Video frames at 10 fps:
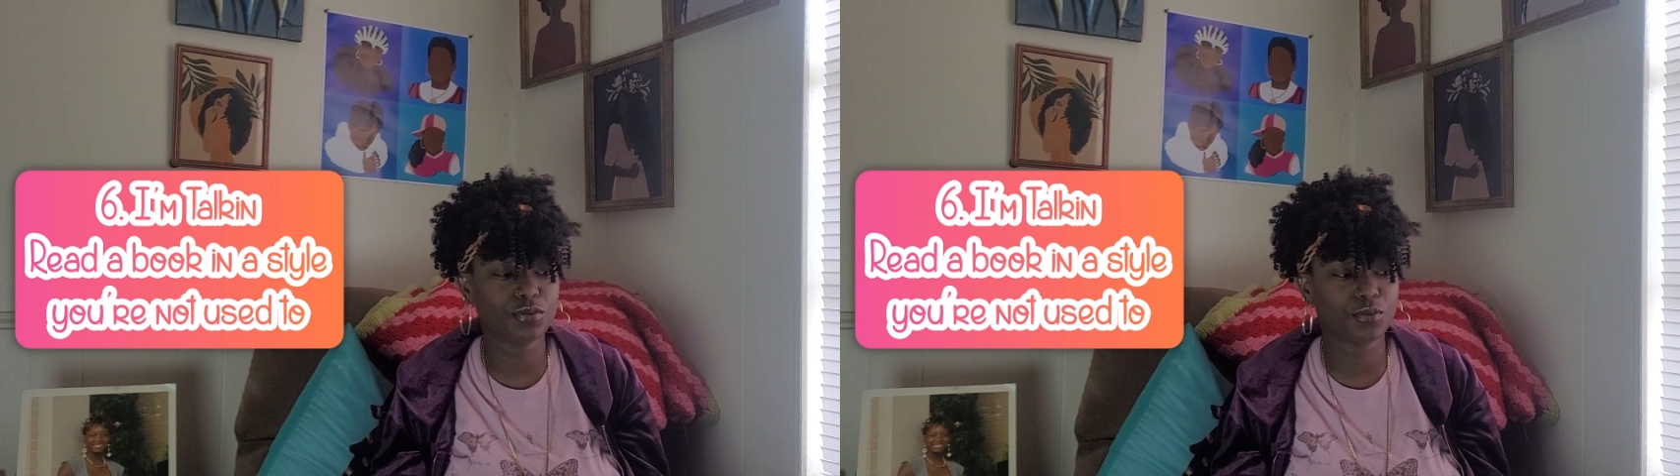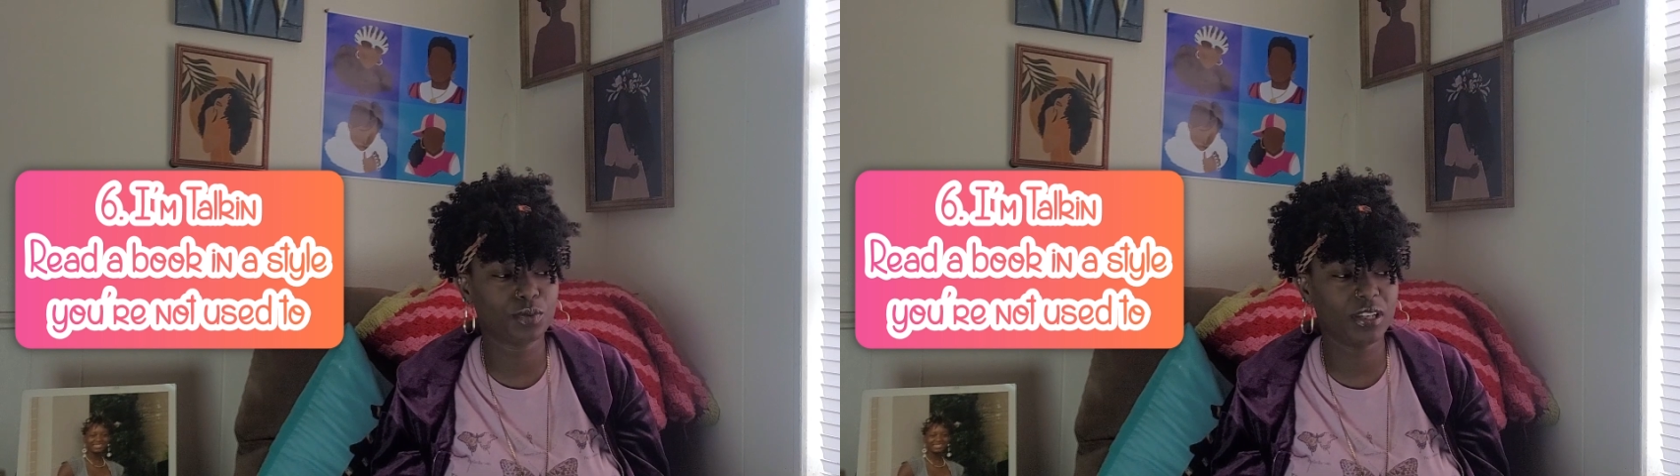
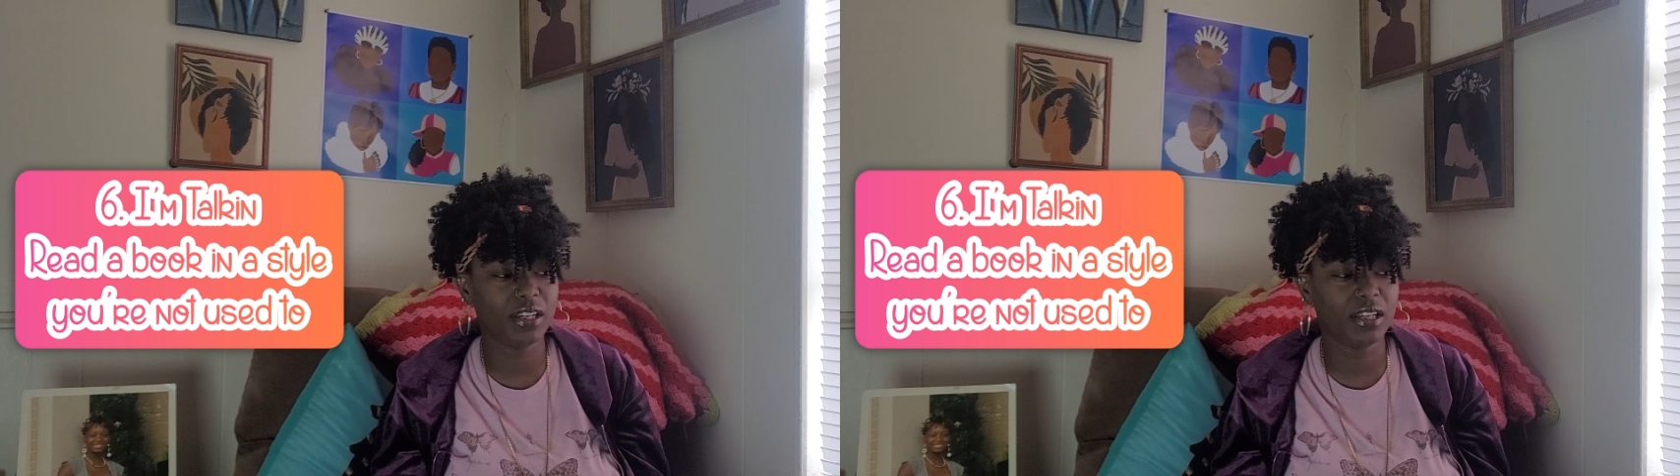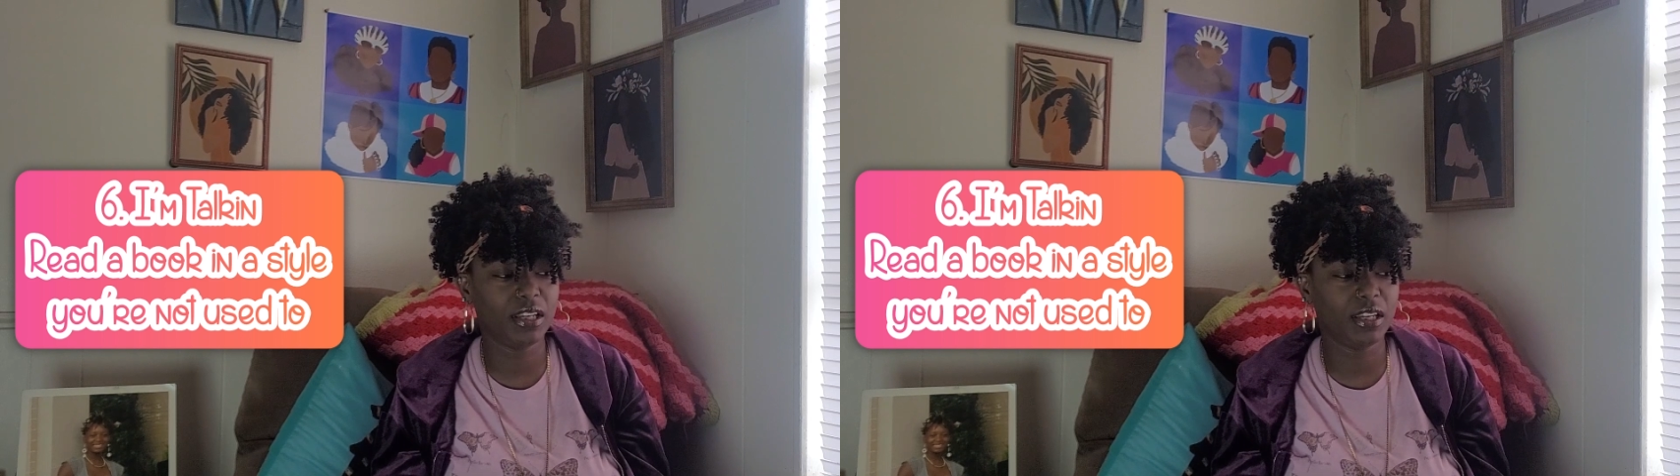to
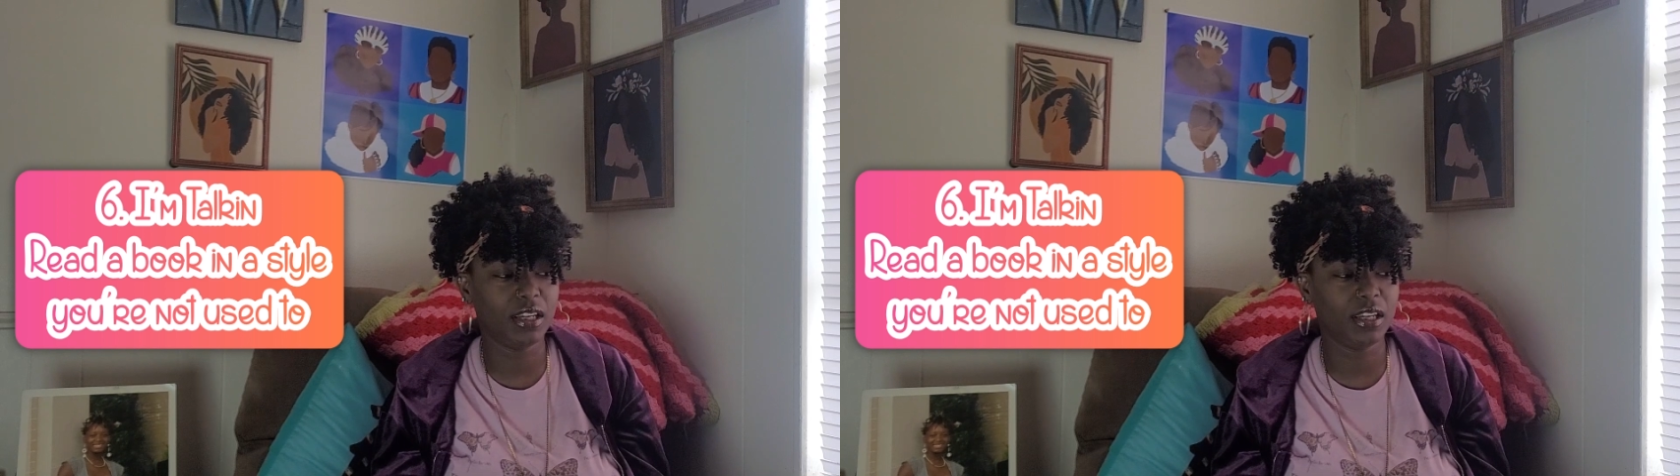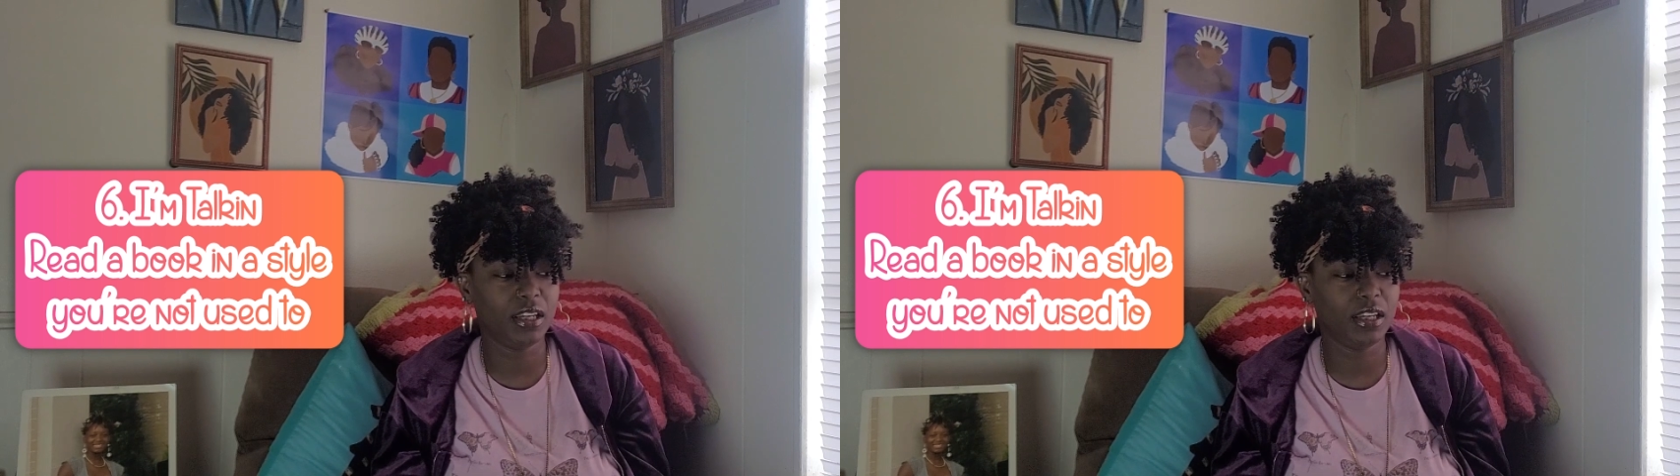
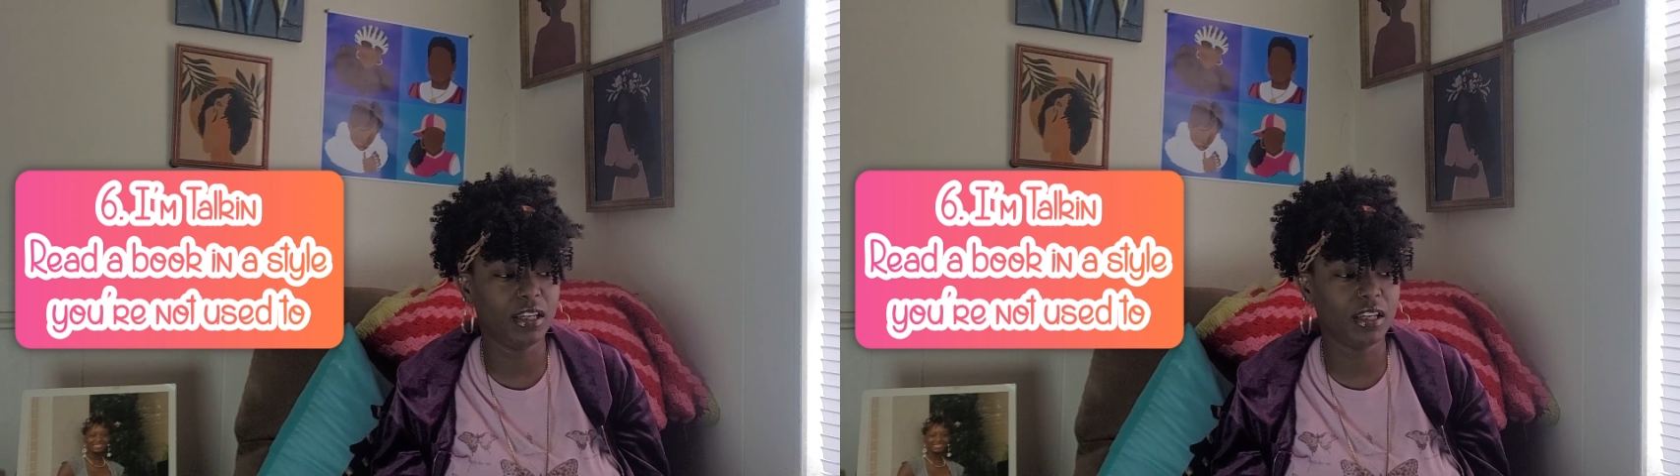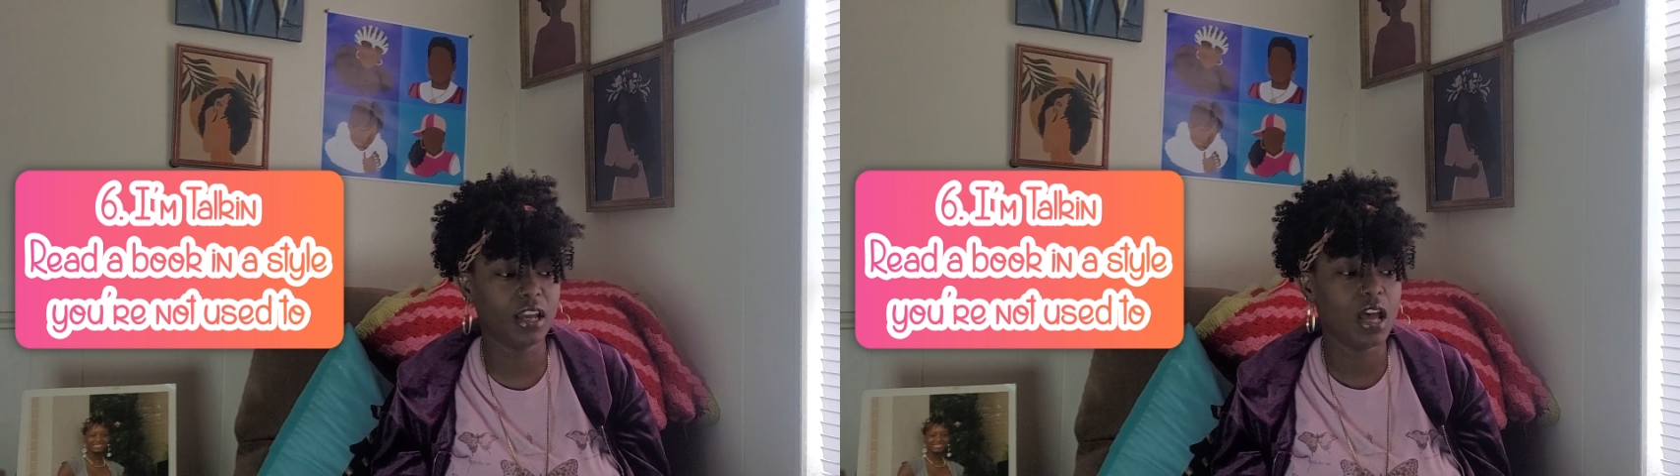
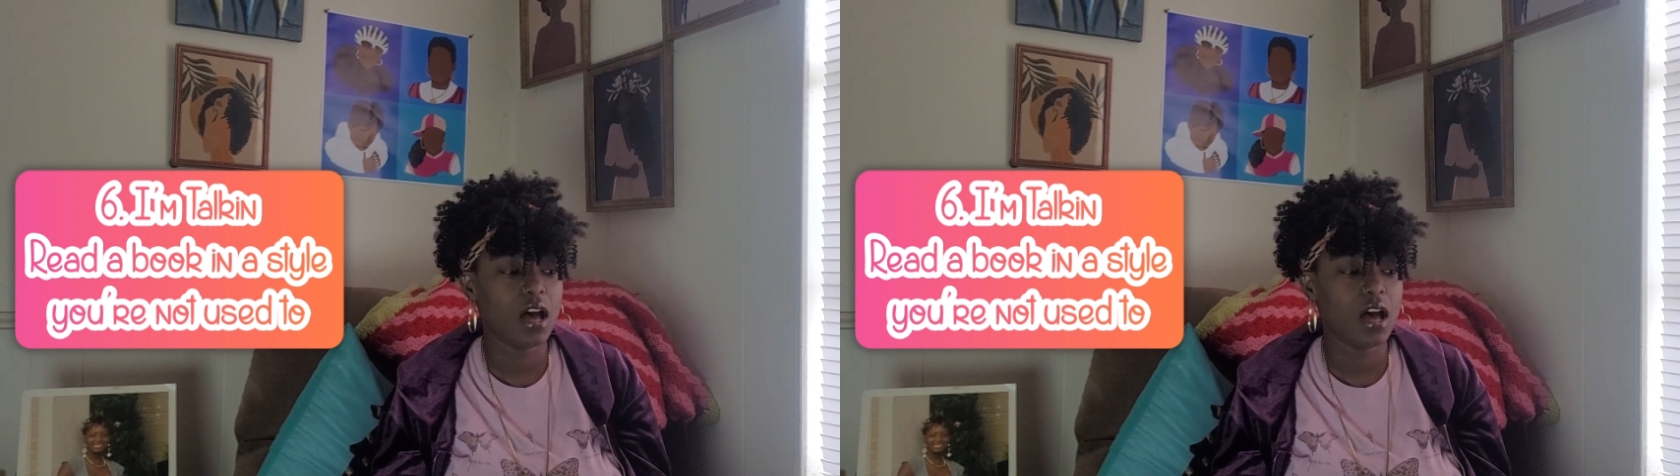reading